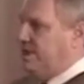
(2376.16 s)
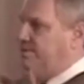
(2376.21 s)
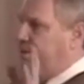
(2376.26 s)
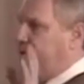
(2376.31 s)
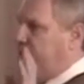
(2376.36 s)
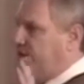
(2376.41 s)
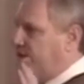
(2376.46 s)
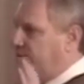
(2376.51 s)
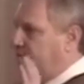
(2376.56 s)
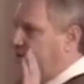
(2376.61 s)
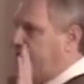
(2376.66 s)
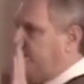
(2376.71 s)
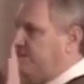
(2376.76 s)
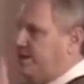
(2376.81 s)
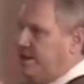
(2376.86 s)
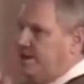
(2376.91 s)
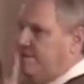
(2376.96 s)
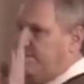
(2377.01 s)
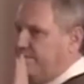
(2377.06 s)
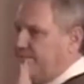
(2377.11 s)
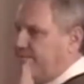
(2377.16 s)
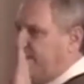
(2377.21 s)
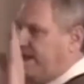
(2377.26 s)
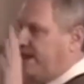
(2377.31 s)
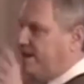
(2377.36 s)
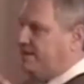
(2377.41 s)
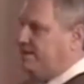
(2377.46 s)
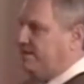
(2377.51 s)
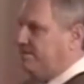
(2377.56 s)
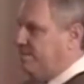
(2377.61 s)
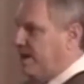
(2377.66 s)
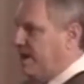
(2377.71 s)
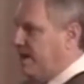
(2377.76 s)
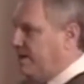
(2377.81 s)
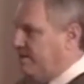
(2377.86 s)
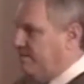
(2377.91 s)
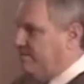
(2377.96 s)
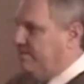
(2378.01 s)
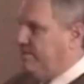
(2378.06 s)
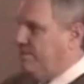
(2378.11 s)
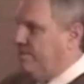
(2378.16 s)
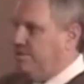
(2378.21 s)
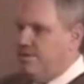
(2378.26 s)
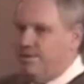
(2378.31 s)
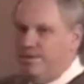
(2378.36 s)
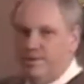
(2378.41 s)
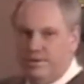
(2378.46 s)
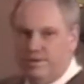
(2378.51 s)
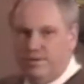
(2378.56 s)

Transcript: emailing me stuff and faxing back and forth.